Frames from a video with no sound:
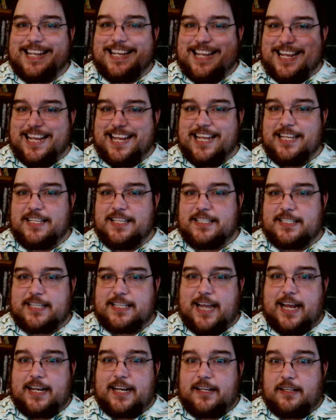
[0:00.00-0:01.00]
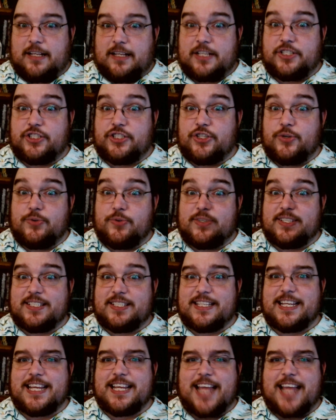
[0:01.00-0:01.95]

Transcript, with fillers: Insight lets you see